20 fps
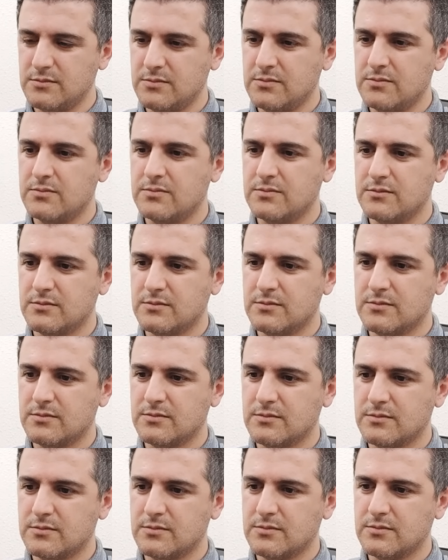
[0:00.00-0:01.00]

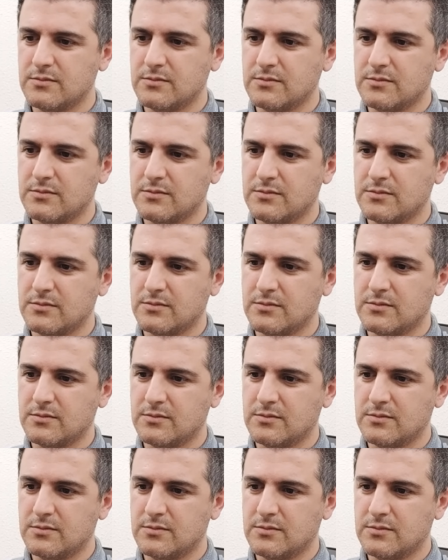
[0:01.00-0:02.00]

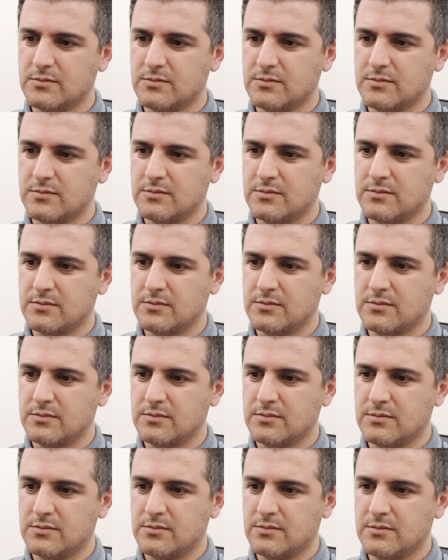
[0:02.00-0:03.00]

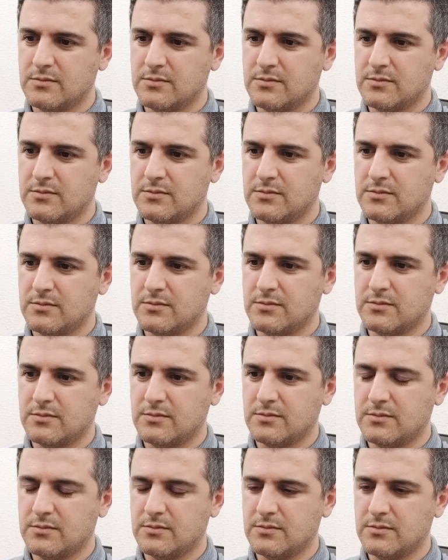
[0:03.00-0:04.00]

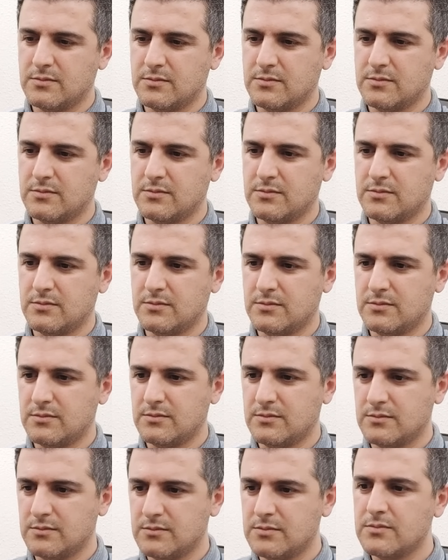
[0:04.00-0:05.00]

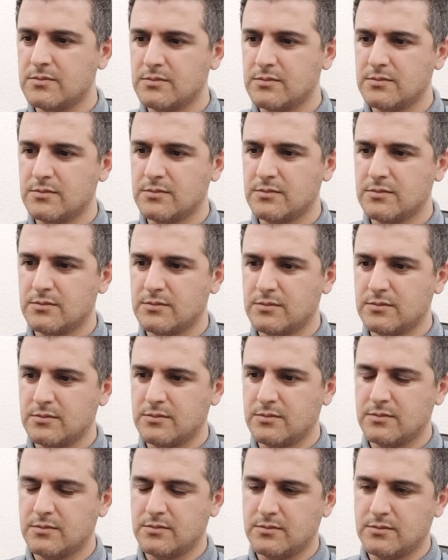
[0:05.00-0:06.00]

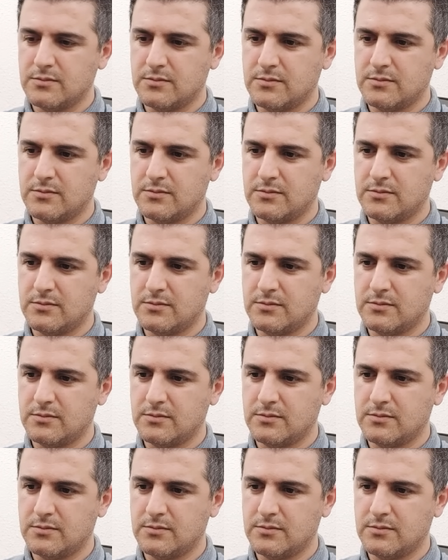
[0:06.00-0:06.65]
No words are spoken by the person on screen.